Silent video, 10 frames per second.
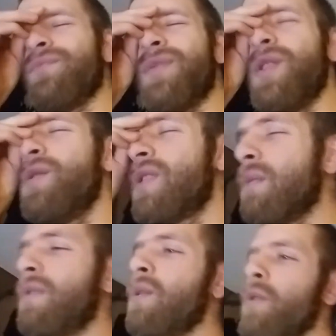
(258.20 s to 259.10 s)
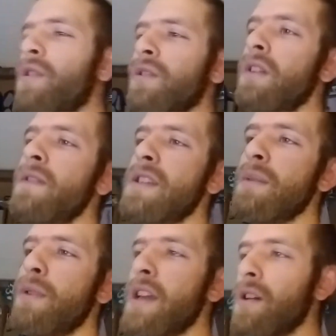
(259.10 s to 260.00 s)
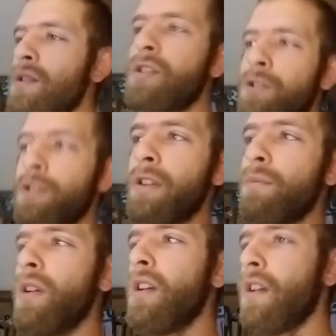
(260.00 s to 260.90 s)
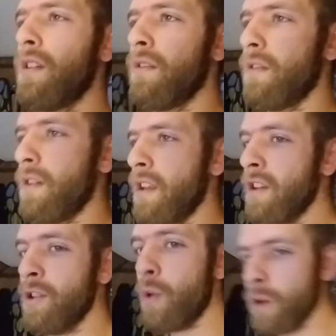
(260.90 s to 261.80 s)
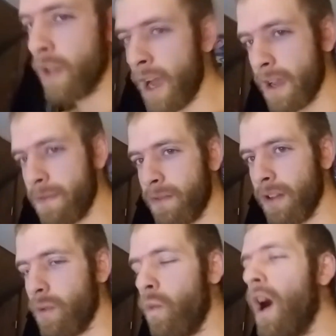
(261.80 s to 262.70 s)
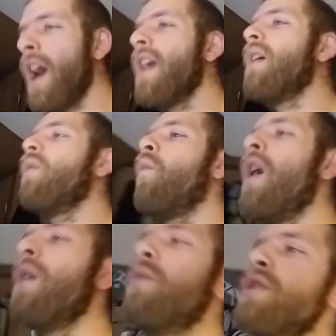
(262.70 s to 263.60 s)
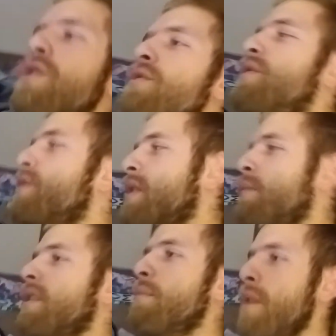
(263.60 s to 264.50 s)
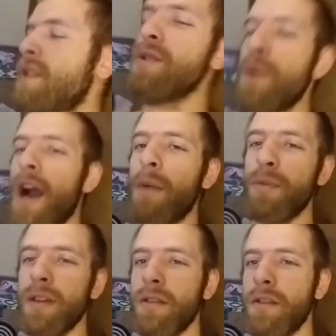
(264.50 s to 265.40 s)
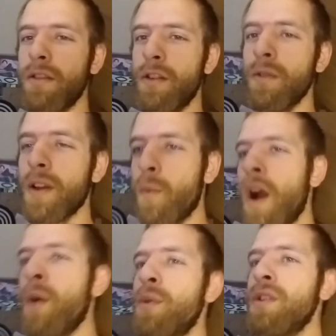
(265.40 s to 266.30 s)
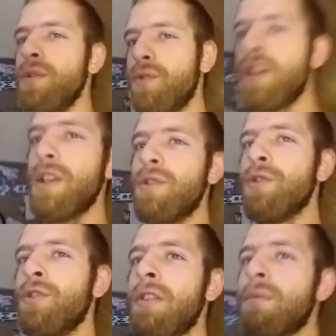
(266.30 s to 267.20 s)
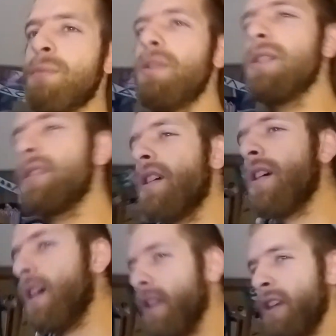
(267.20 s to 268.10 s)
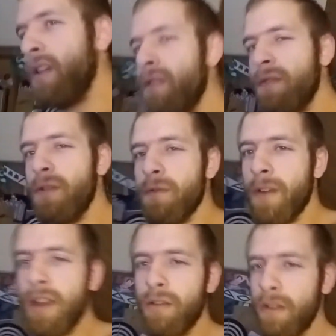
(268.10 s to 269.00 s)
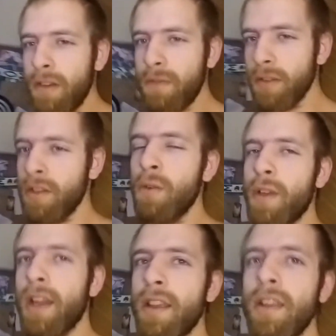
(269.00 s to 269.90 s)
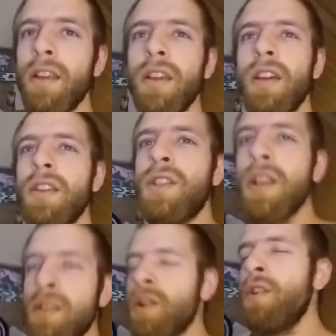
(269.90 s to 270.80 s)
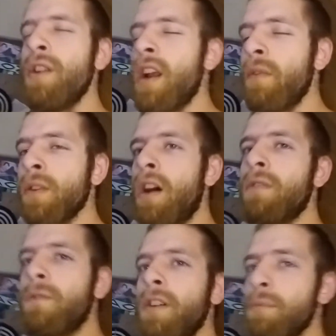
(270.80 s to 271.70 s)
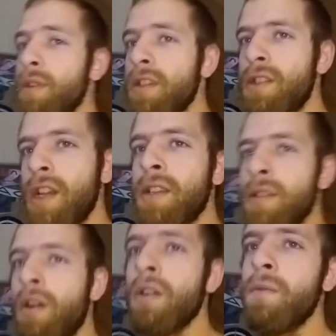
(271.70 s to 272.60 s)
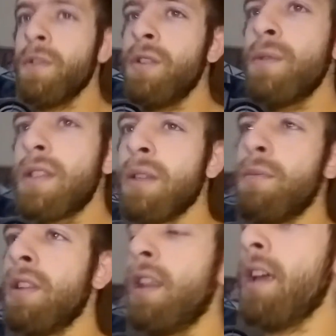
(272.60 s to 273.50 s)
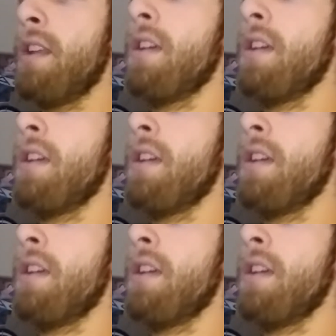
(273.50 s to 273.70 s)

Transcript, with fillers: do something where you're living somebody else's dream in your life like why why wouldn't you do something that makes you happy you know like why wouldn't you chase your dreams because like even if you fail even if you don't get it chances are you're going to have a lot of fun because chances are if you're doing something that